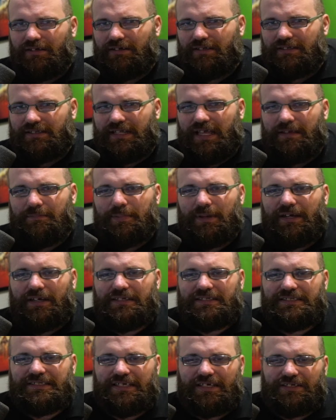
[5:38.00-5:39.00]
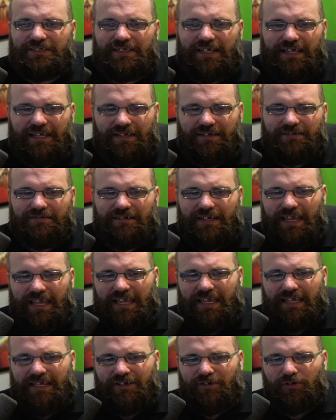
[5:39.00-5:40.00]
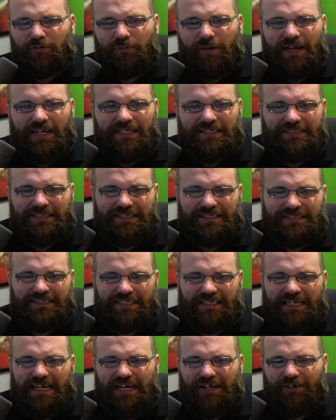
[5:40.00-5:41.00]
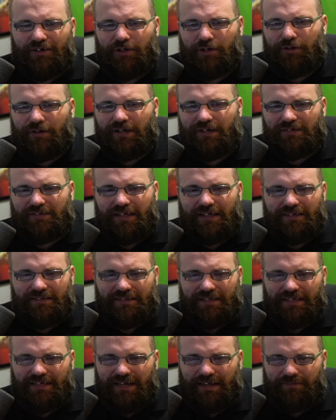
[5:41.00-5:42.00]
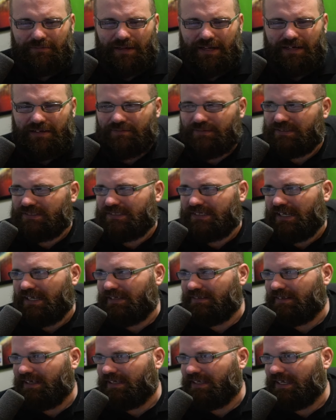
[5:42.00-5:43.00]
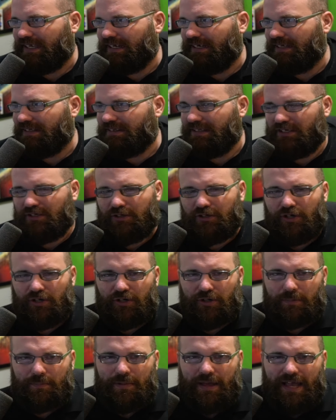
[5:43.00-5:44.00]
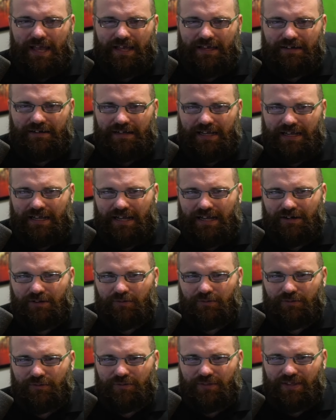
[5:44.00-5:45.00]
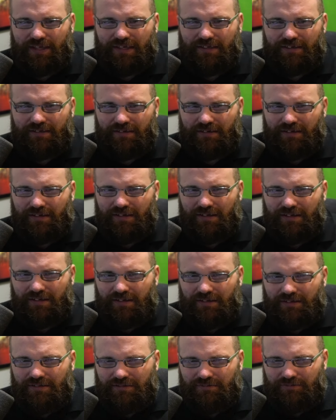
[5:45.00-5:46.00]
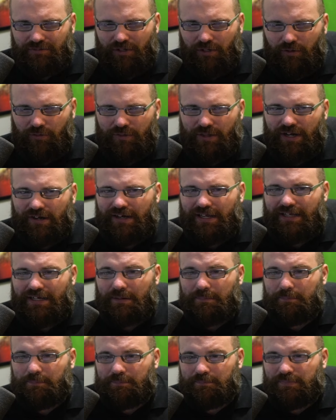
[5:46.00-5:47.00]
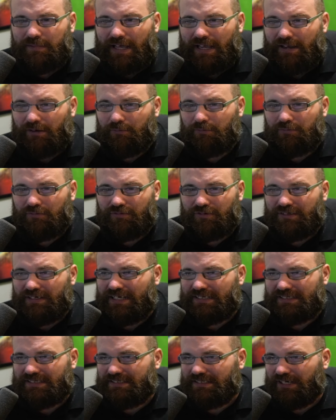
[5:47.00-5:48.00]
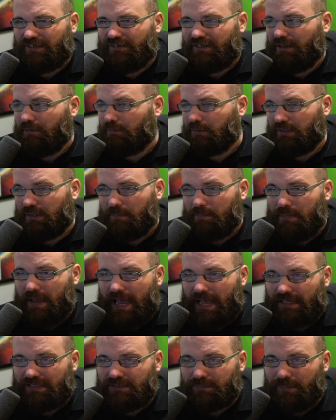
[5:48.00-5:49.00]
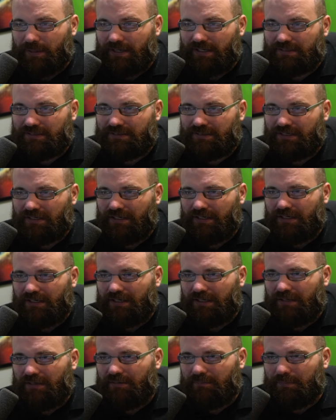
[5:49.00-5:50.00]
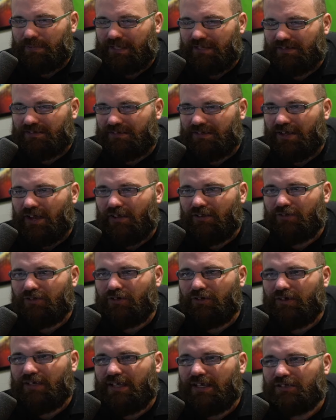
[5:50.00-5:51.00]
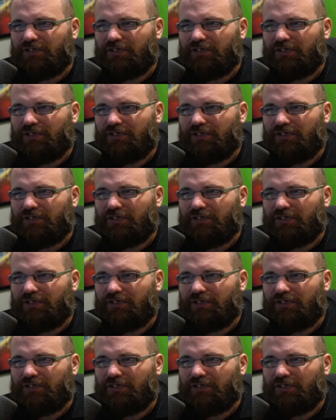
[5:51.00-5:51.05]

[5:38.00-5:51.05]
they've been in such like a crazy scenario here lately, and I'm not even saying like anything good or bad. I don't think, they're in a necessarily a really bad space, but Call of Duty is